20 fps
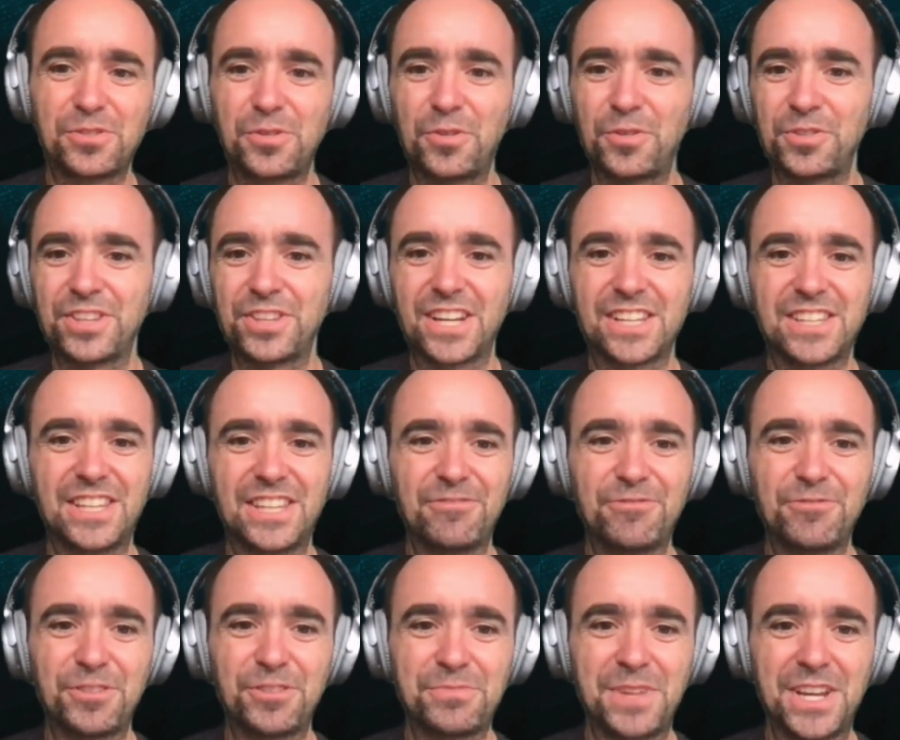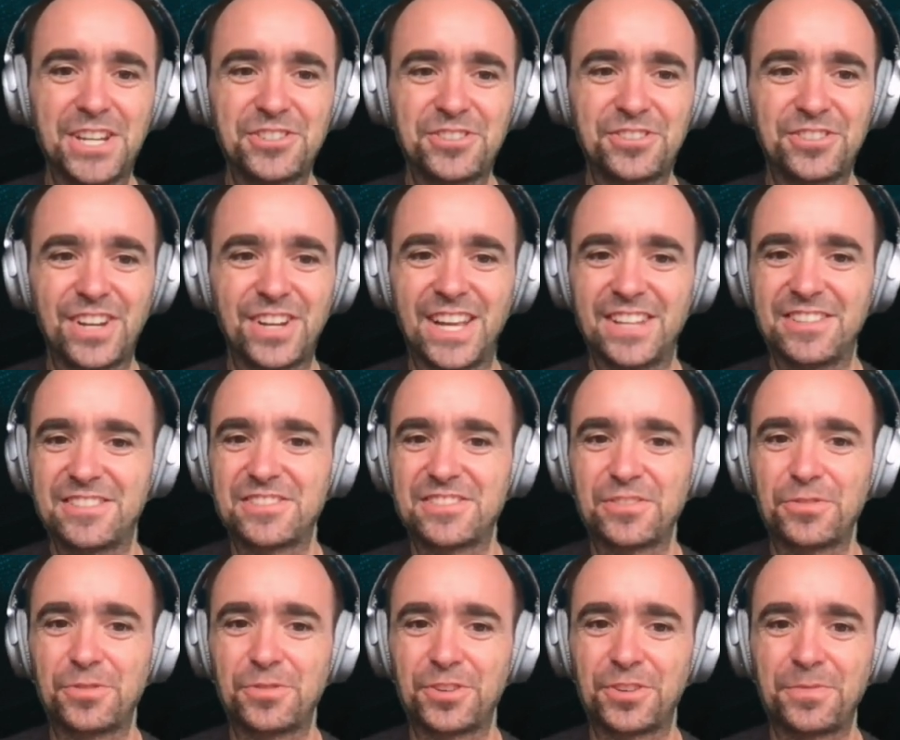contact information, and
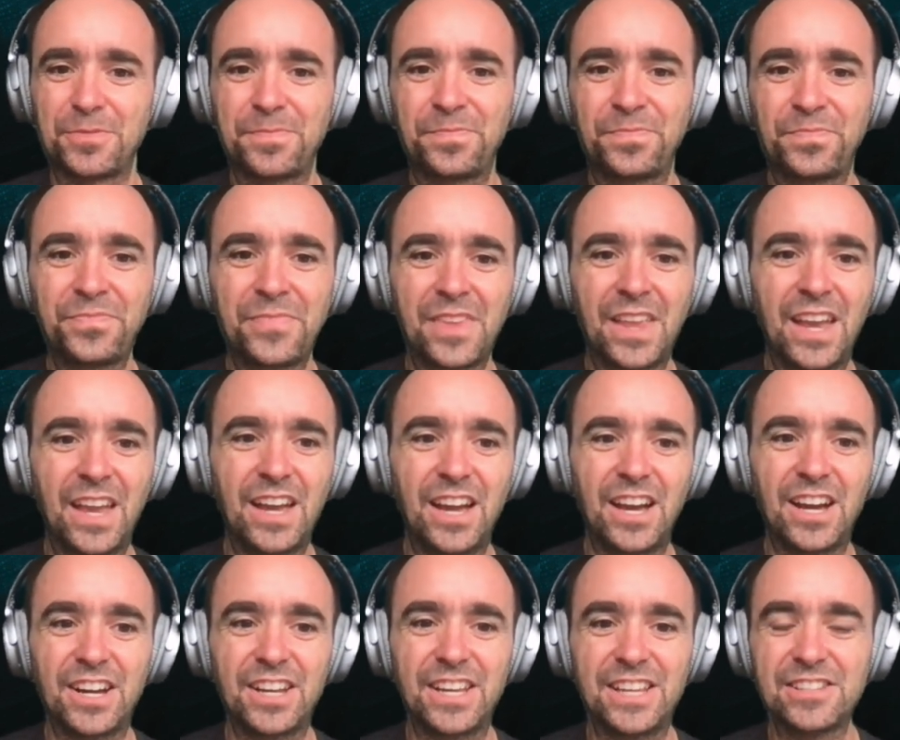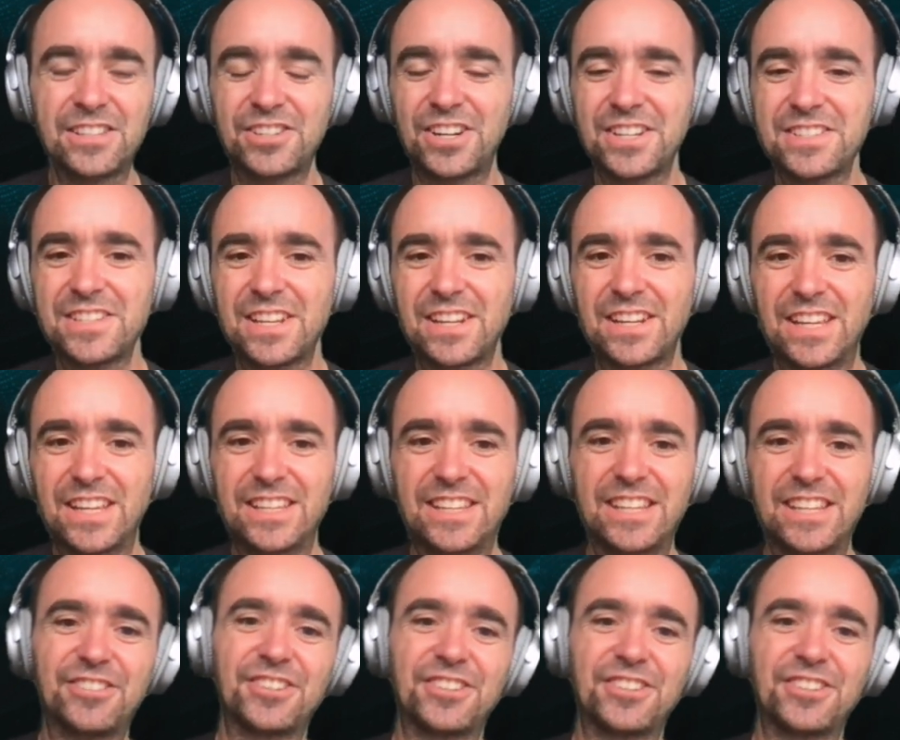so on. Interestingly, the